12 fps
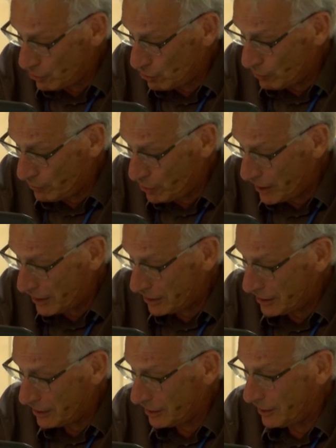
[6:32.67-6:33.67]
to
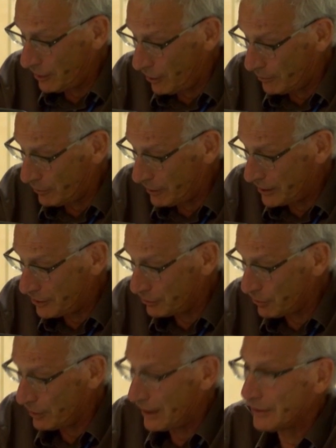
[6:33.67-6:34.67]
object that they operated
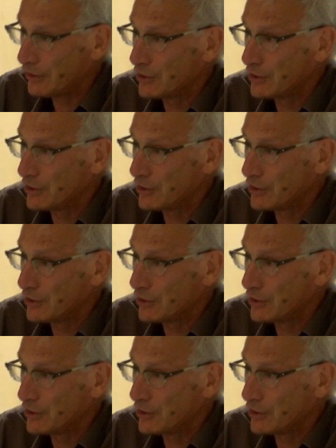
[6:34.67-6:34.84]
without